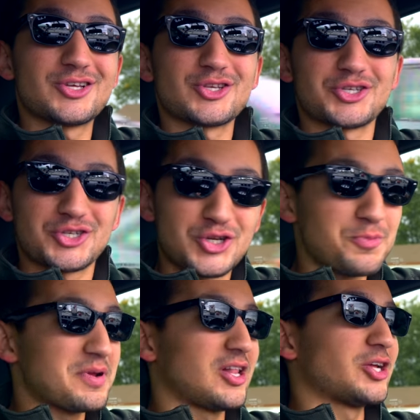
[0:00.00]
to the
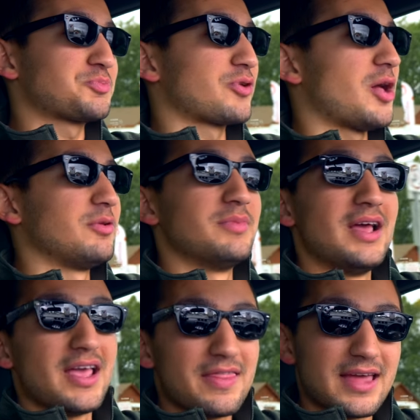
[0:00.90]
stupid clutch problem
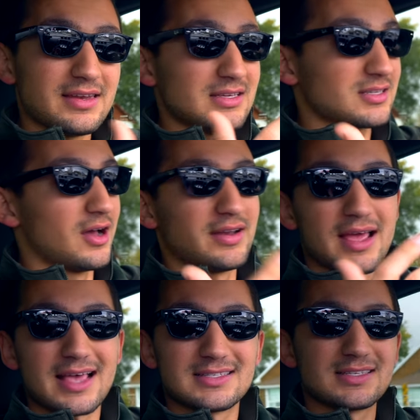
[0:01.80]
that Nissan has